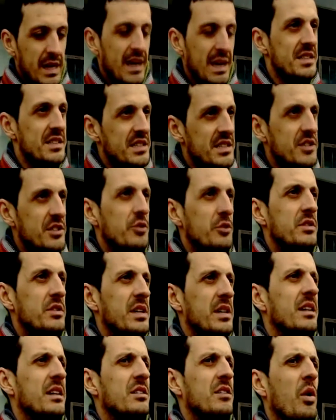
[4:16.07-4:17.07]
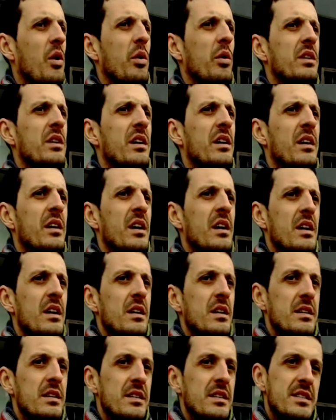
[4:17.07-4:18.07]
Being a season ticket holder
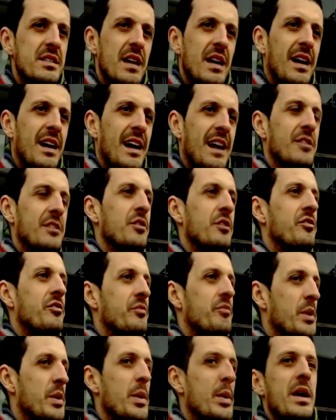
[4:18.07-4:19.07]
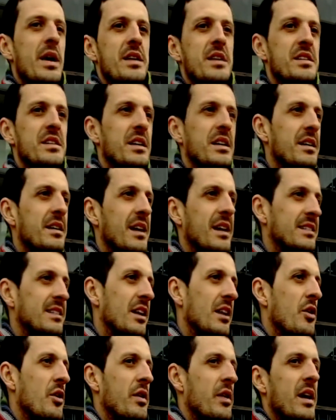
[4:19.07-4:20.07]
is a kind of privilege in
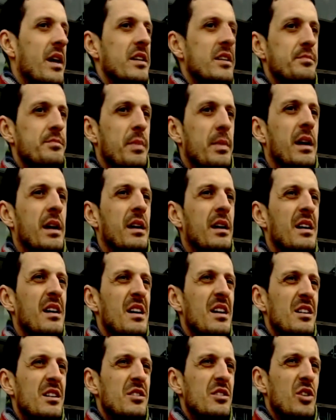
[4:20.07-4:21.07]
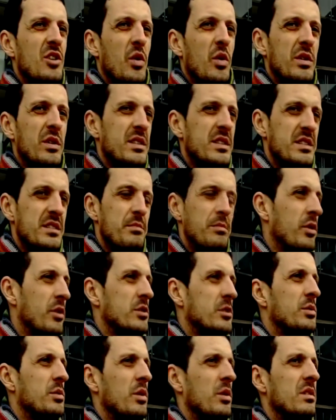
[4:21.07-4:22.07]
Catalonia and Spain. So it is
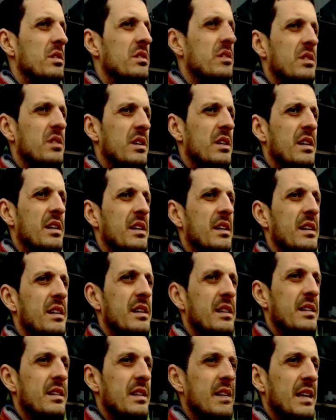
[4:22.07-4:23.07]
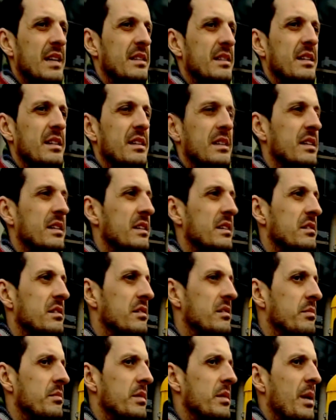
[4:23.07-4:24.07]
impossible to, uh, that the,
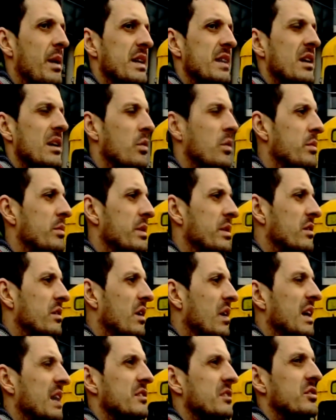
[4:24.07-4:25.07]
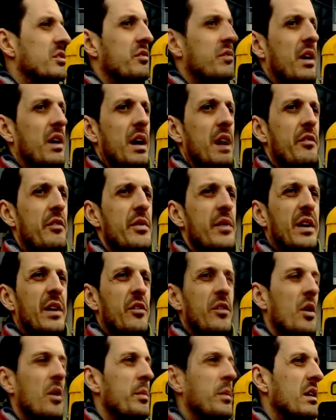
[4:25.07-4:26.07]
the, the, Barca will be in hands of a very
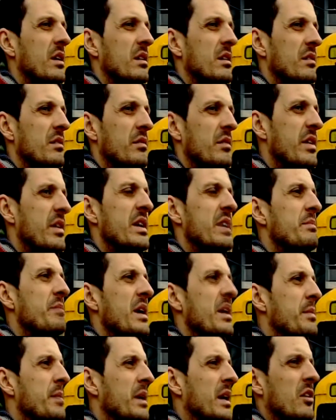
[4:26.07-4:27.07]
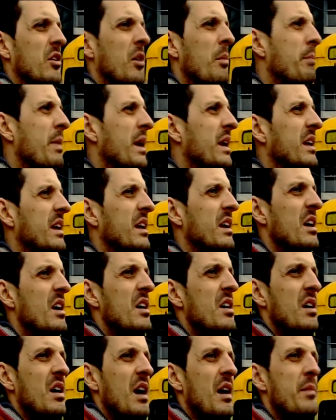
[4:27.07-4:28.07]
economic, a very very big company,
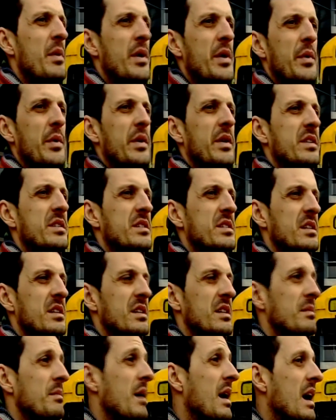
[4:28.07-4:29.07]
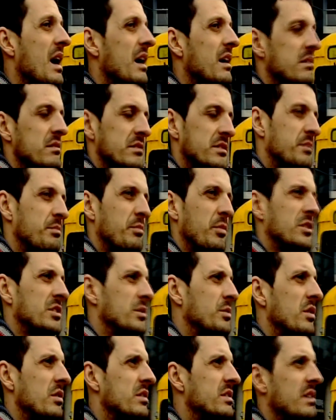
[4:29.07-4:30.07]
a very rich uh, man. It's
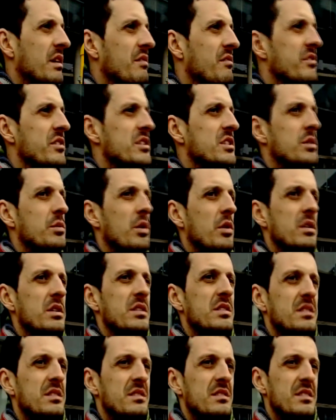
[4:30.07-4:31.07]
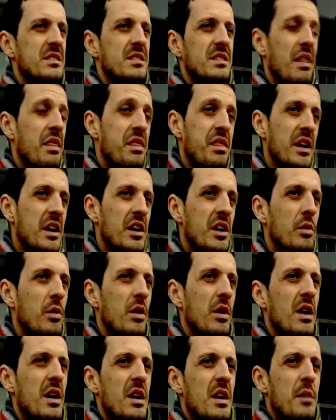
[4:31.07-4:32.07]
impossible. It's unfeasible. It's, it's
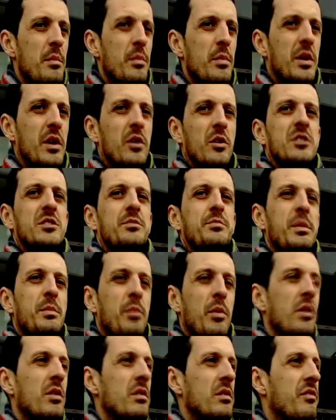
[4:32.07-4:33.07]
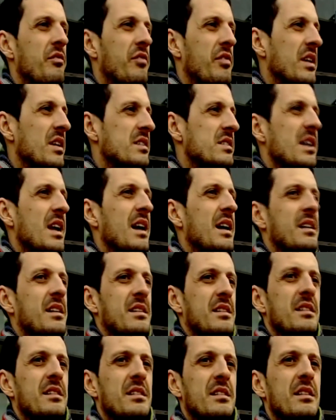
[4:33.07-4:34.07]
unthinkable because people feel
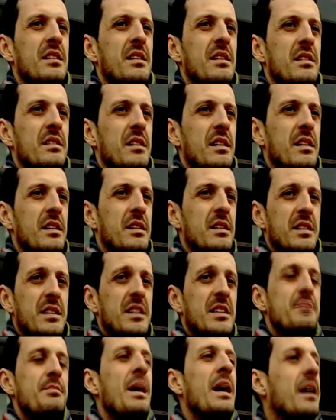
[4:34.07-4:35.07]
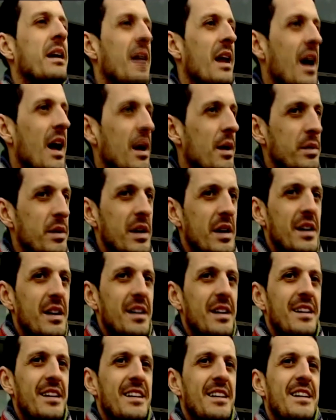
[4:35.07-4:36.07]
like uh, the, it is my club.
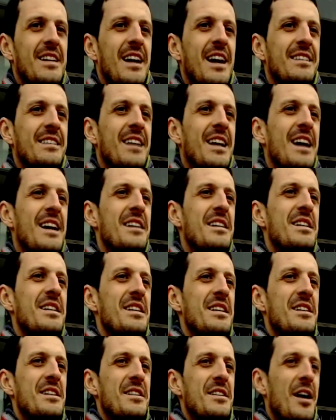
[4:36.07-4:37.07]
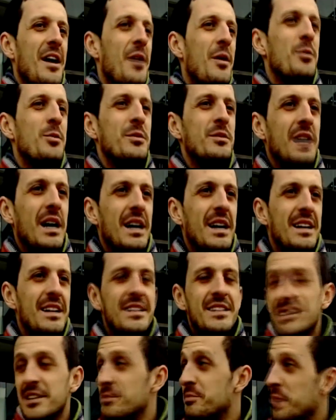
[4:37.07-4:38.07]
Uh, and I own a,
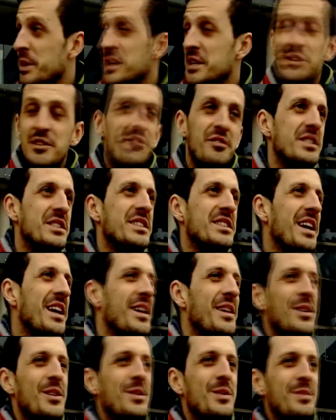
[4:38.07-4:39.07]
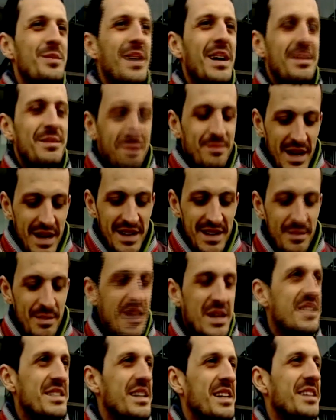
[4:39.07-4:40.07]
a, little piece of a stadium, and my,
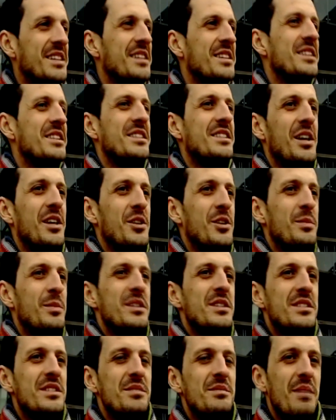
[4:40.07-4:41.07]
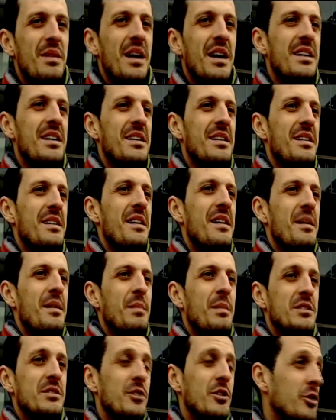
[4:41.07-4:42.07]
my seat in the stadium is my,
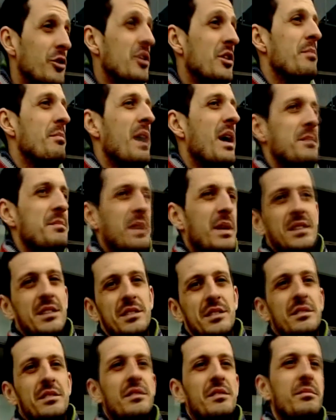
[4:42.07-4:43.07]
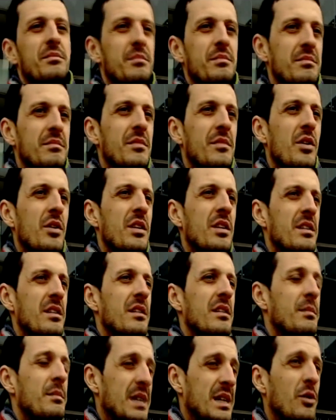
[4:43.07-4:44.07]
my not only mine, but um,
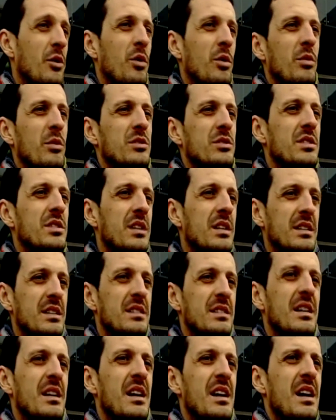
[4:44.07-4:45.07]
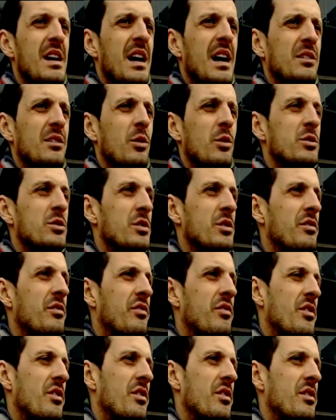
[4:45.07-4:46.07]
only uh, but almost, um, and also
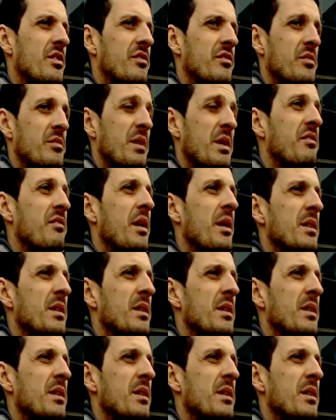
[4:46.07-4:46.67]
for, for my